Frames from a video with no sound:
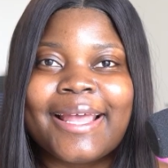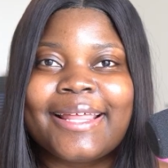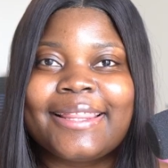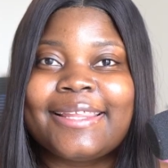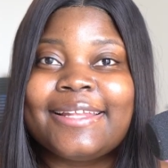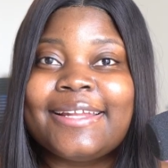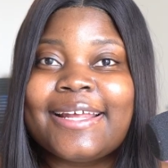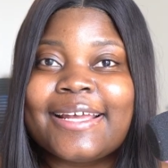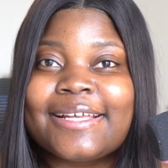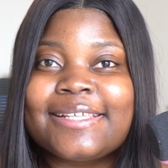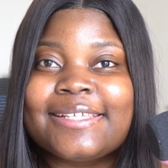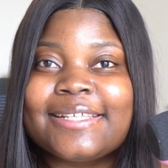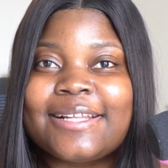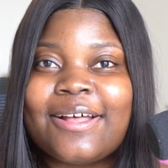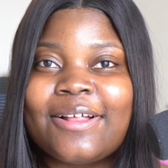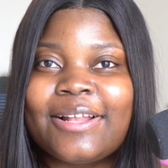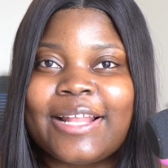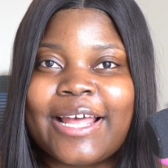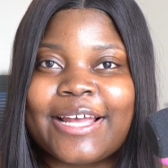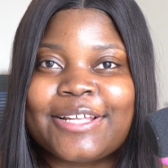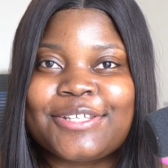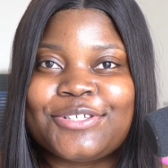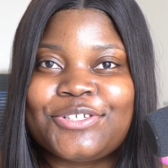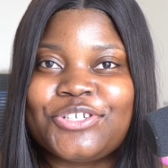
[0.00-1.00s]
The next thing I'd
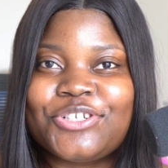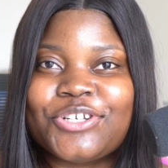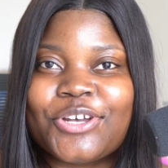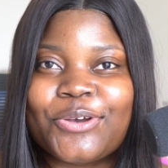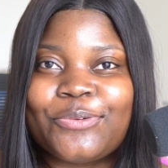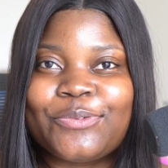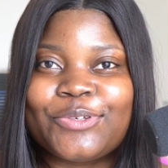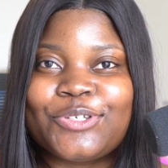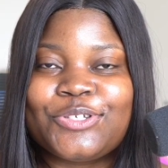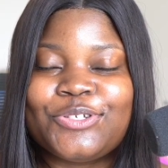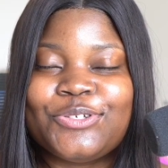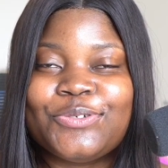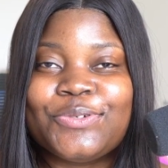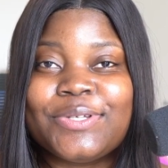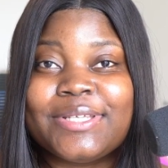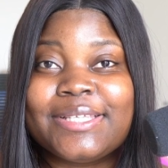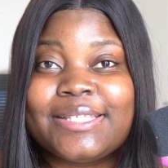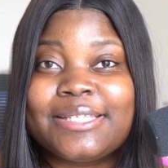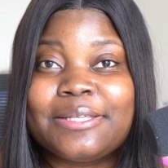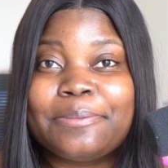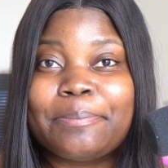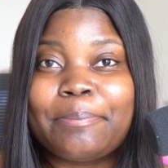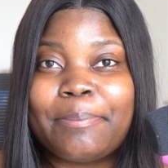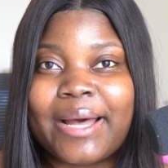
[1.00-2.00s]
like to share with you
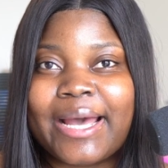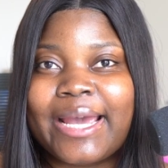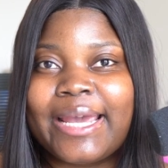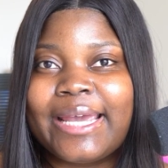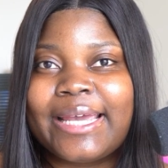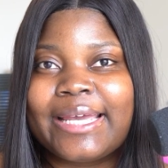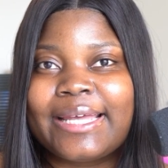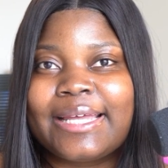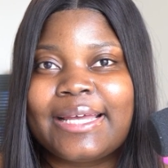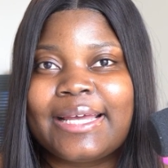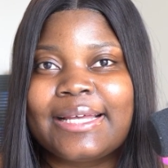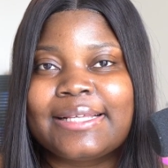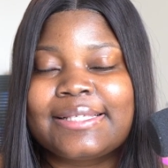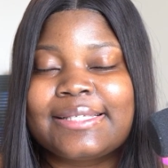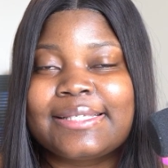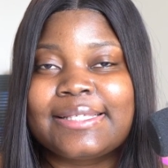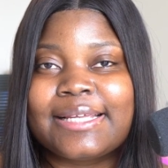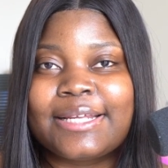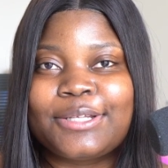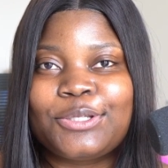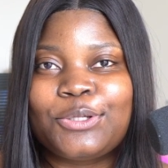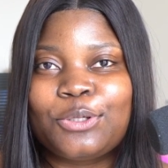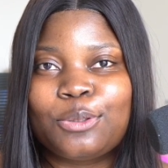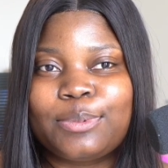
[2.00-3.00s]
is the mic
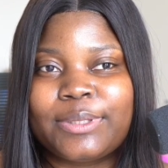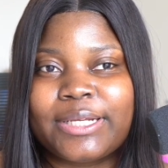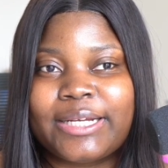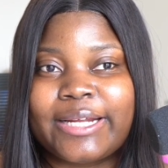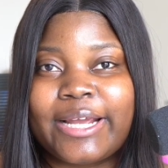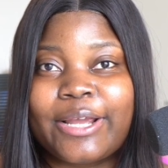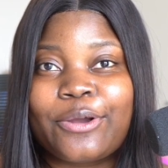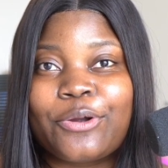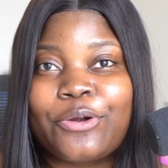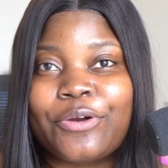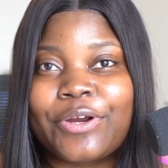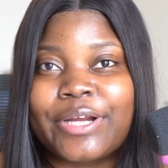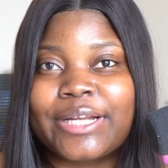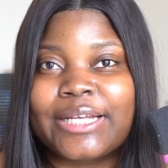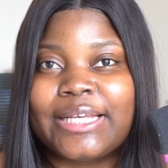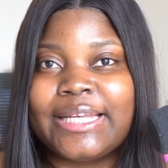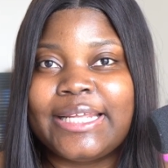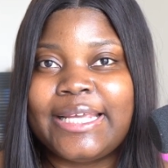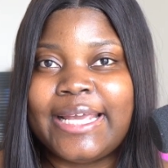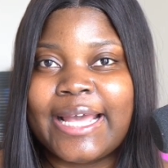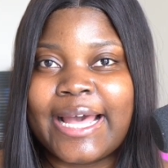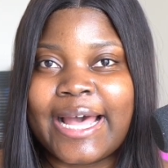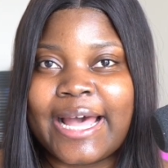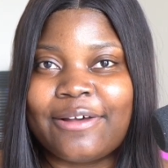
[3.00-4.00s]
setup that I
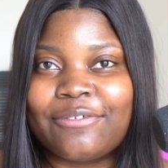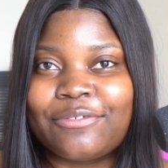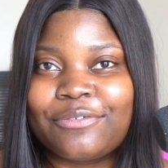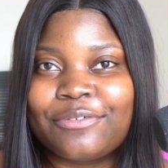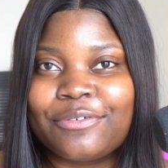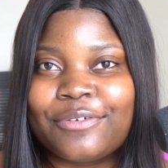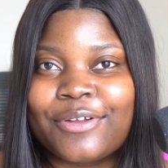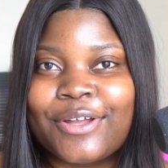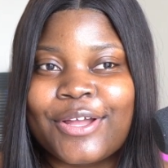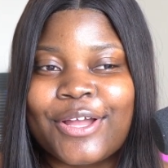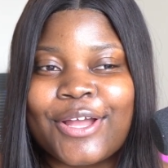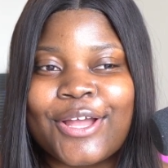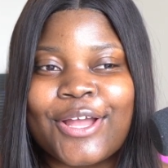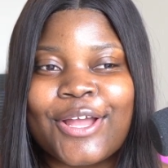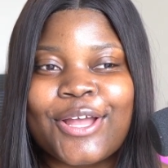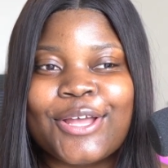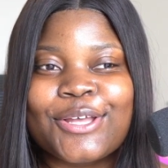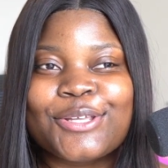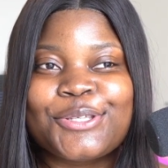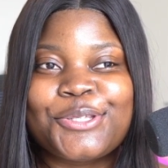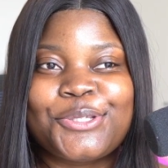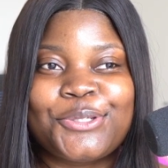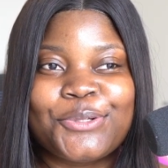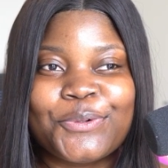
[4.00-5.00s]
currently have.
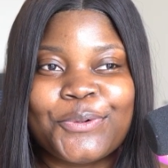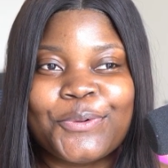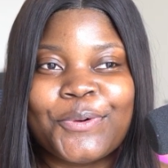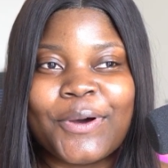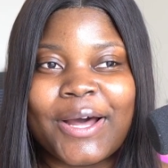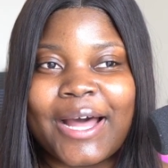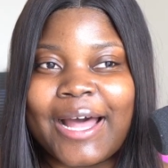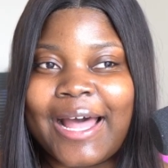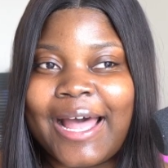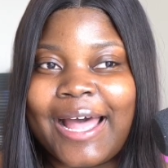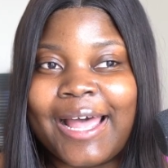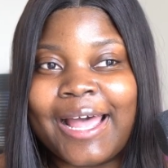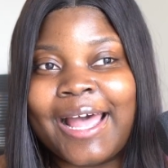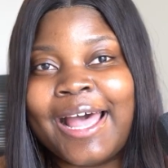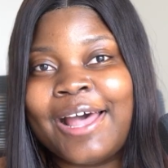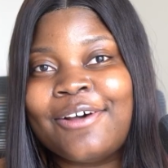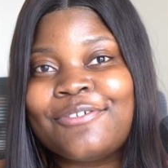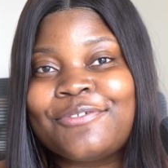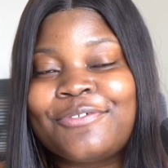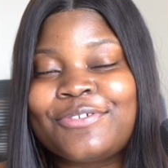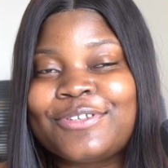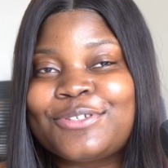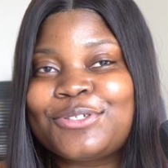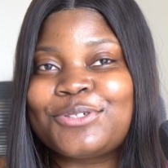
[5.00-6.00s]
So
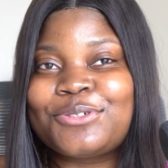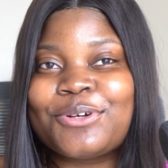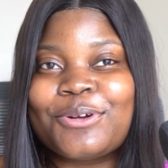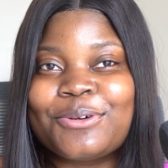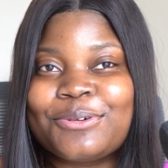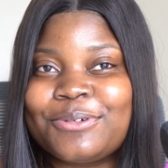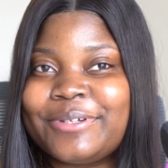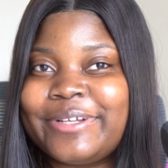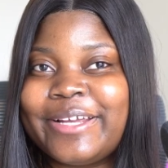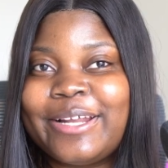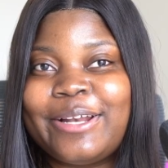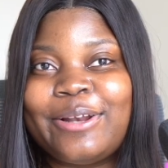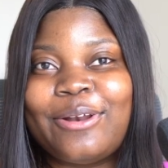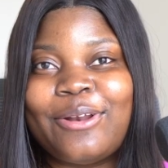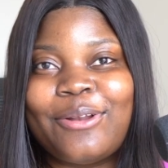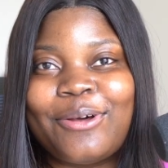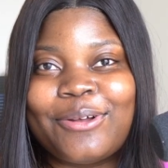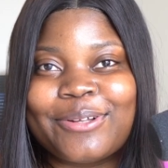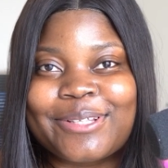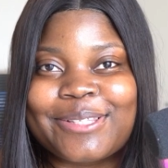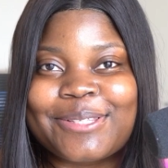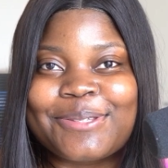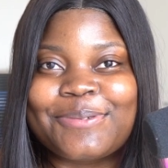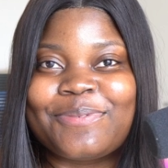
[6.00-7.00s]
I've struggled a
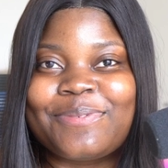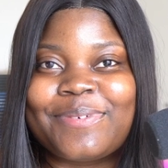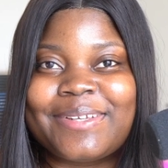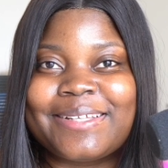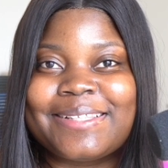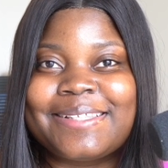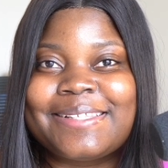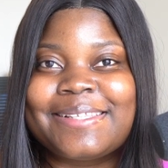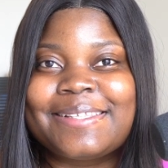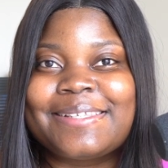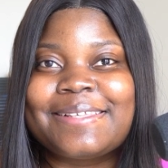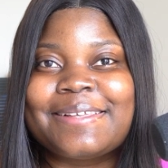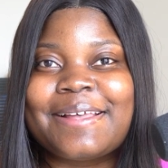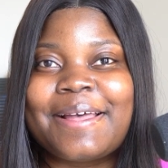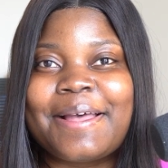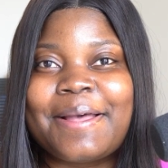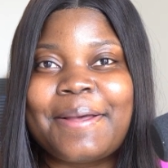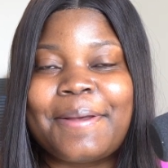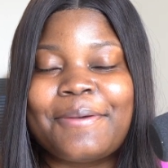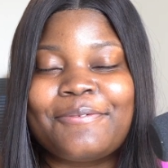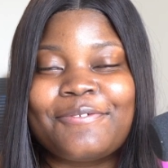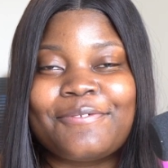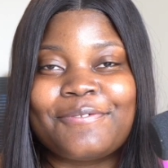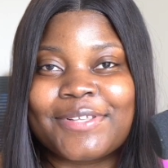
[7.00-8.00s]
lot with
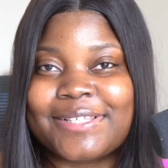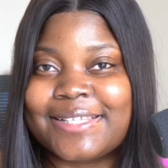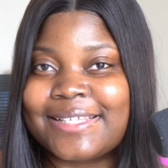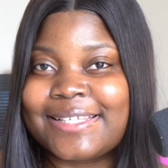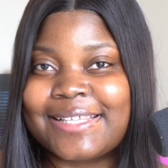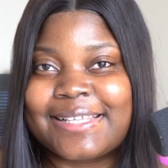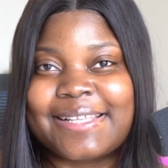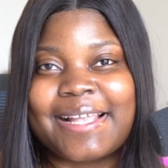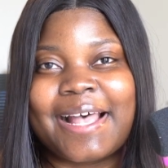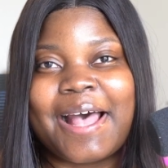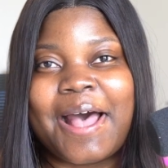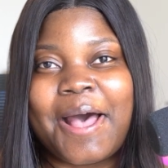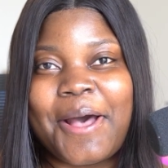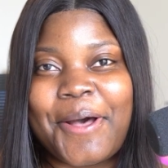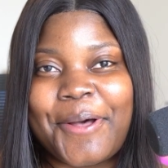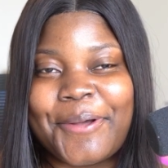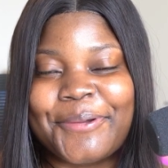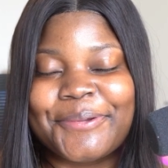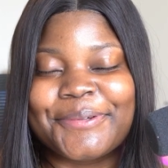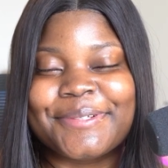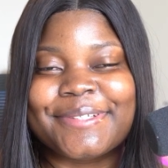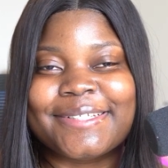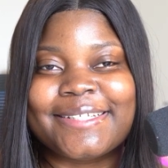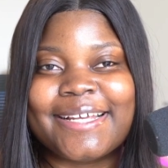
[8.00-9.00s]

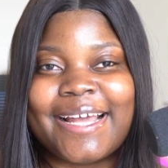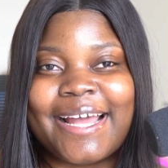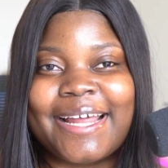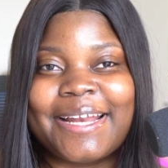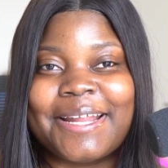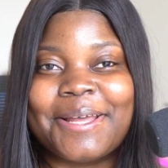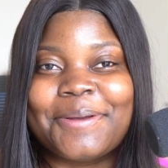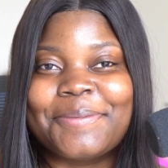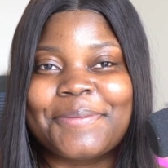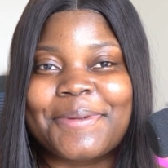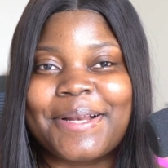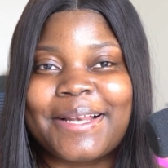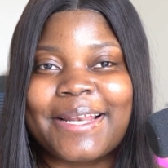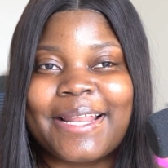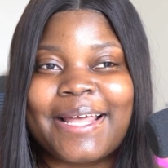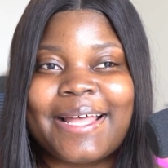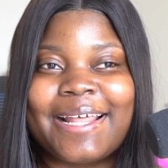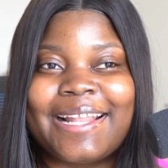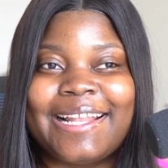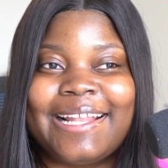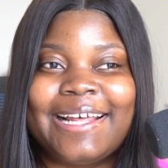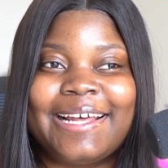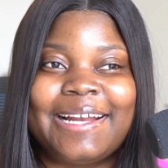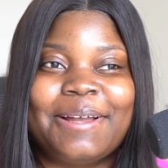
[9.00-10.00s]
sound, and I'm
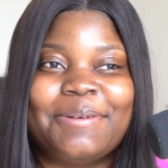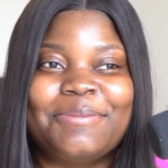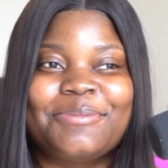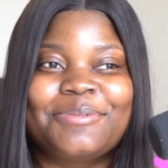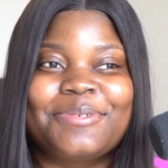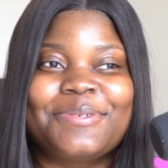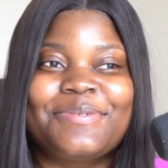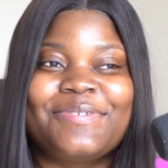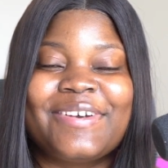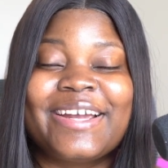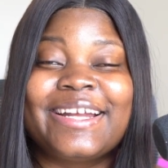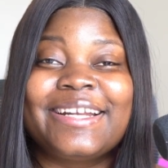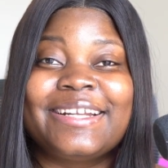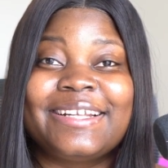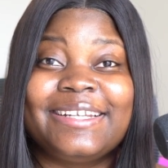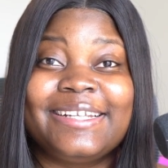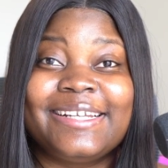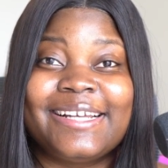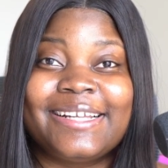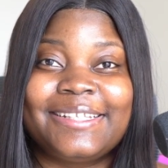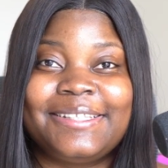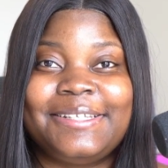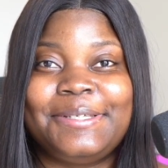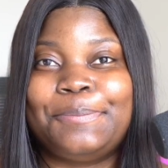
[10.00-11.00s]
glad that I'm
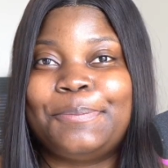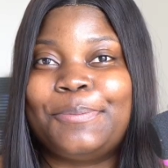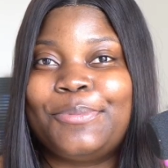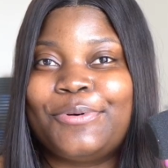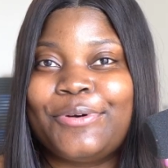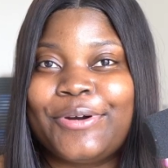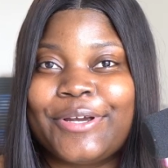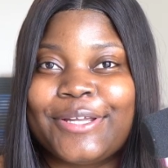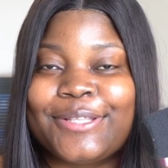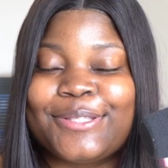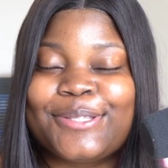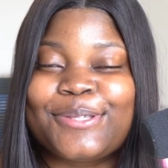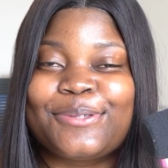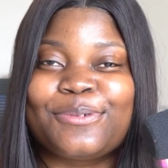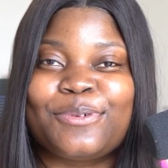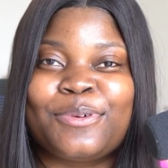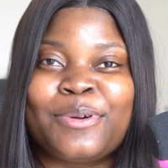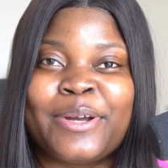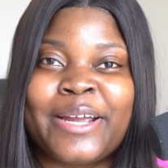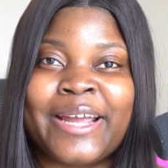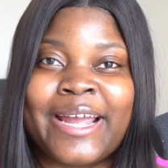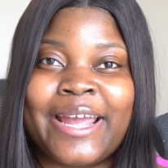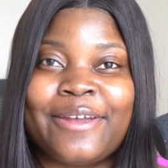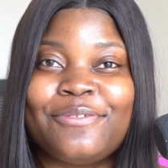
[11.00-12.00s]
finally at the point
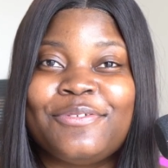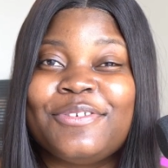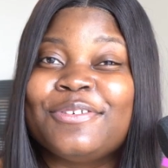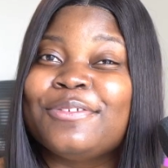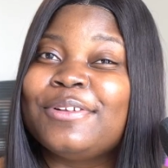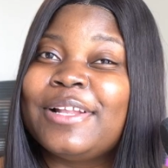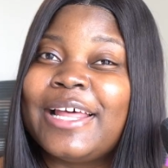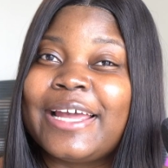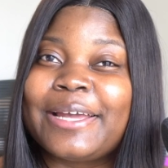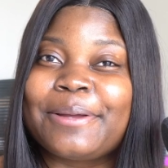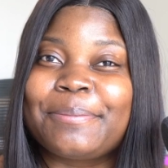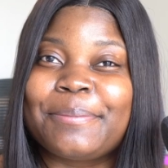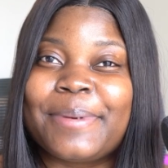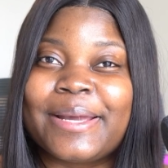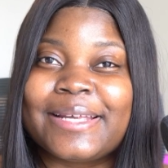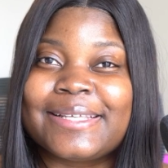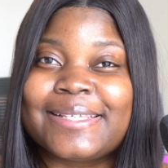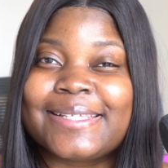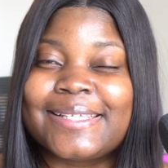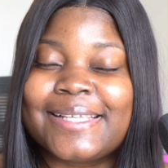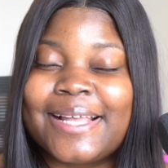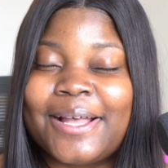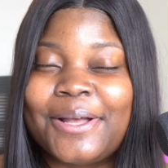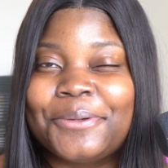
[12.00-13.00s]
where I feel like my
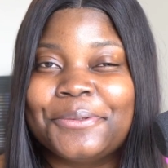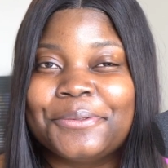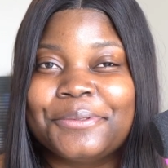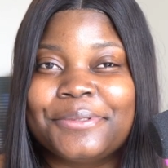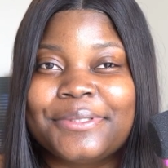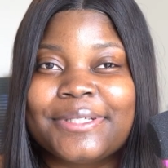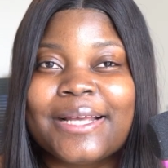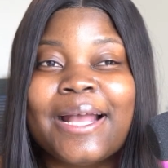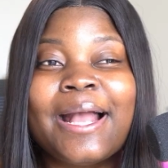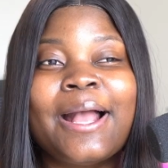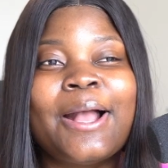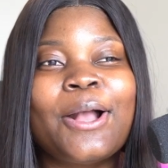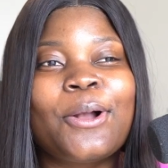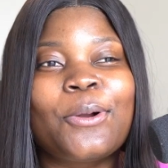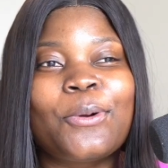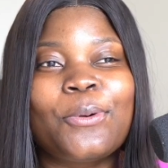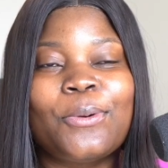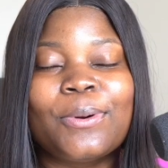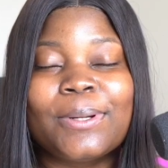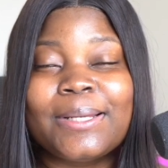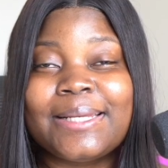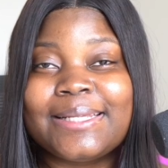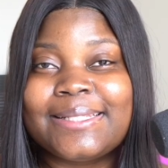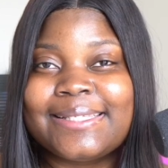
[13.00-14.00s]
sound
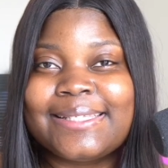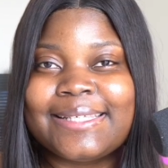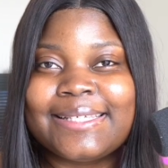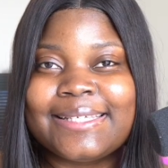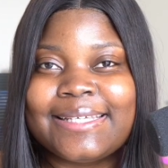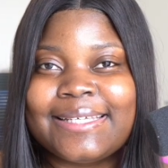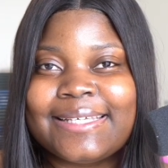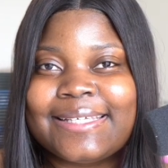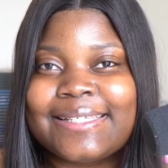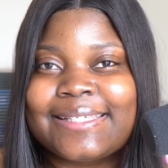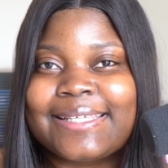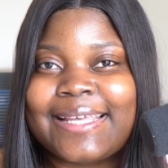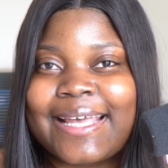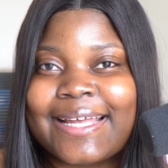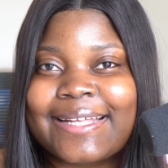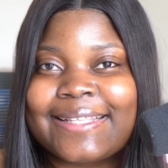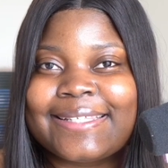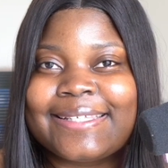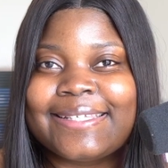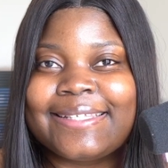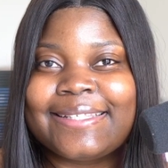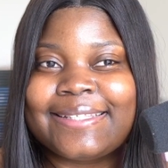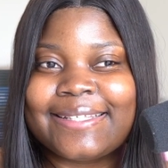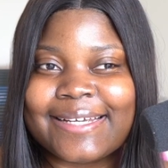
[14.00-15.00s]
quality is getting